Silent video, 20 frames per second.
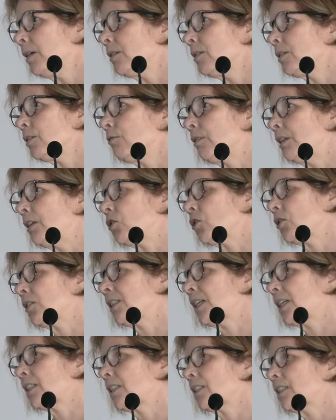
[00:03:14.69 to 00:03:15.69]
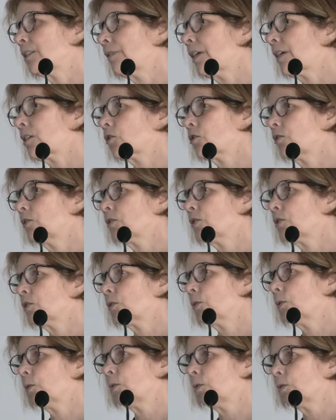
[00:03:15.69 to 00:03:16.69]
to reach the satisfaction
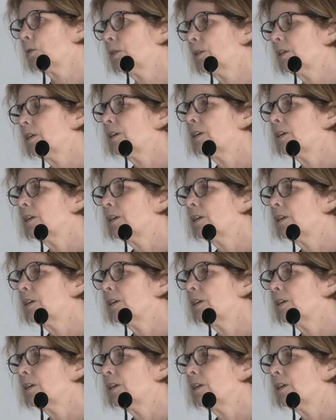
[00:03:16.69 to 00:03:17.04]
score.